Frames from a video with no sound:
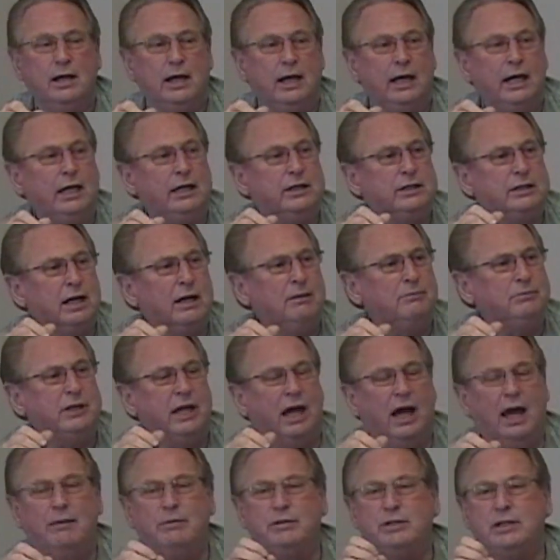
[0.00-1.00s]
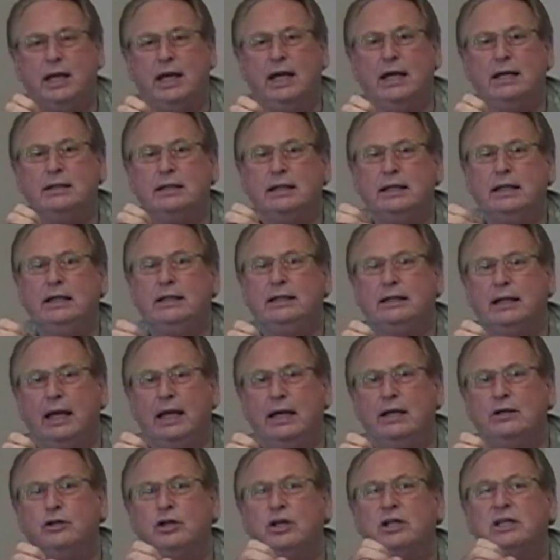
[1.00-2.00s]
He sometimes takes these
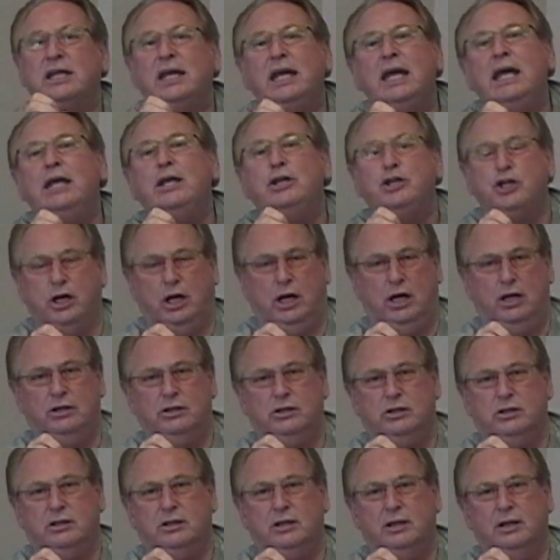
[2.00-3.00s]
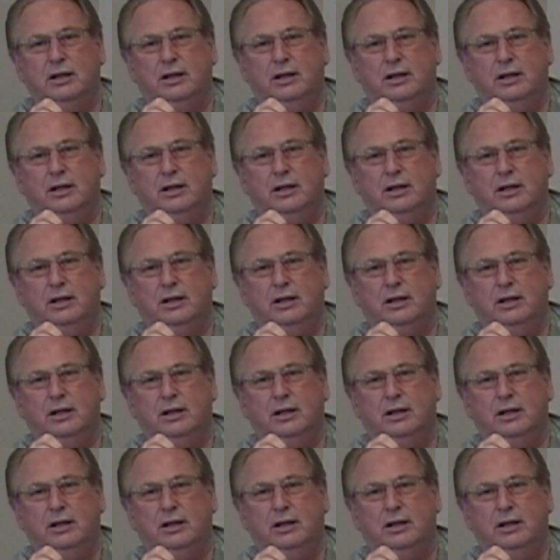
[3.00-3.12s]
things to teach us